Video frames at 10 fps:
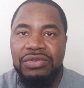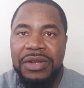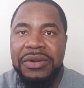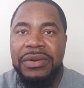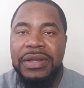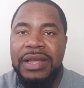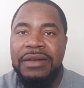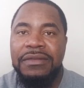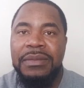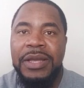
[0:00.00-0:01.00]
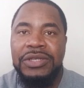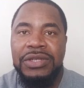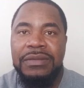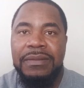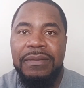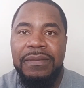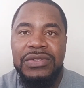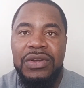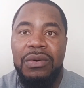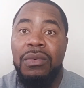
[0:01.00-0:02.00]
trigger inflammation.
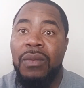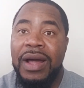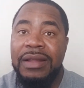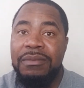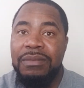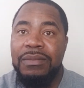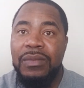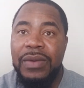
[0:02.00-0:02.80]
So while